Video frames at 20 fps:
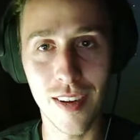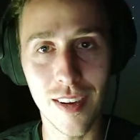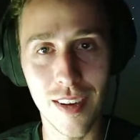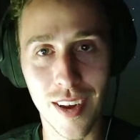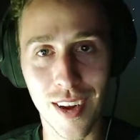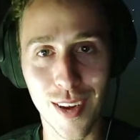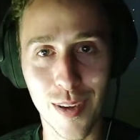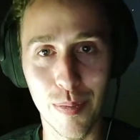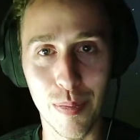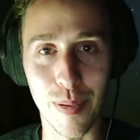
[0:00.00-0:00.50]

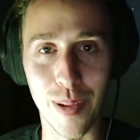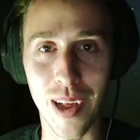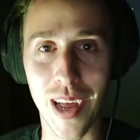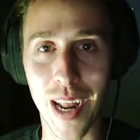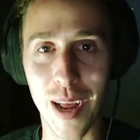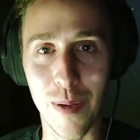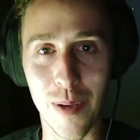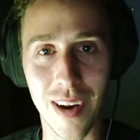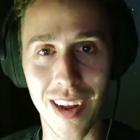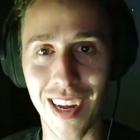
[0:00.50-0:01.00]

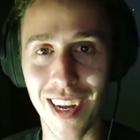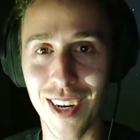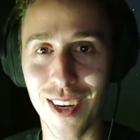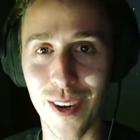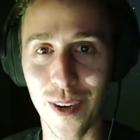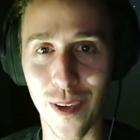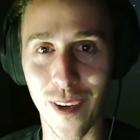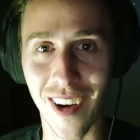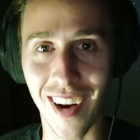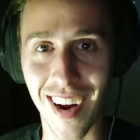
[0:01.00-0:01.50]
explaining what each
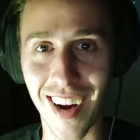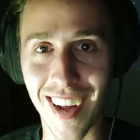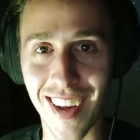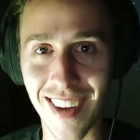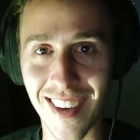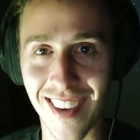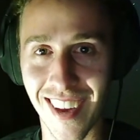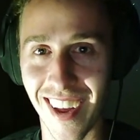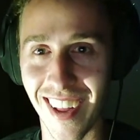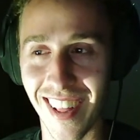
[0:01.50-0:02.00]
organ
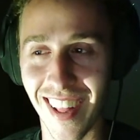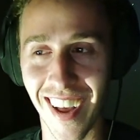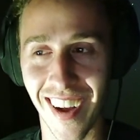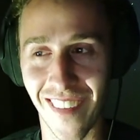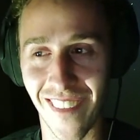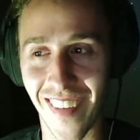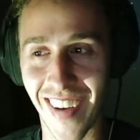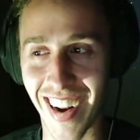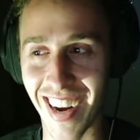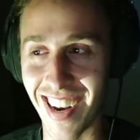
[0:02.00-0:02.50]
is and like
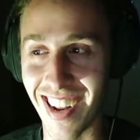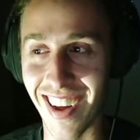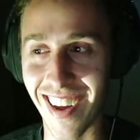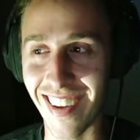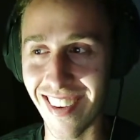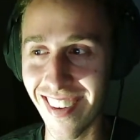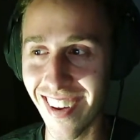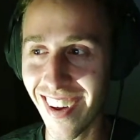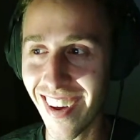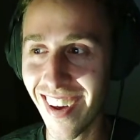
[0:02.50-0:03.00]
what it
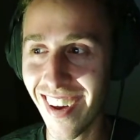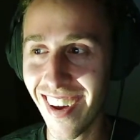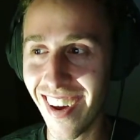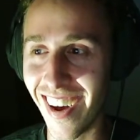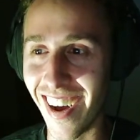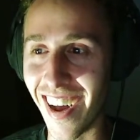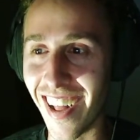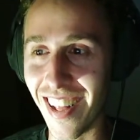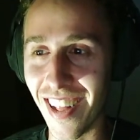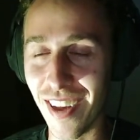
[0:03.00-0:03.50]
does.
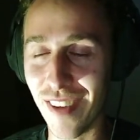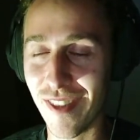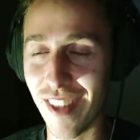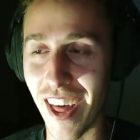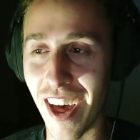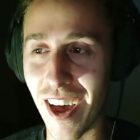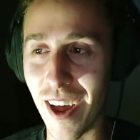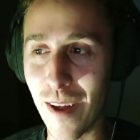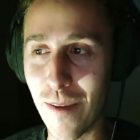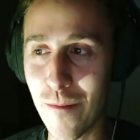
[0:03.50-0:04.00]
I love
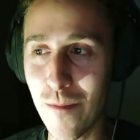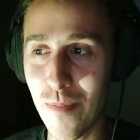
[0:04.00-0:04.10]
that.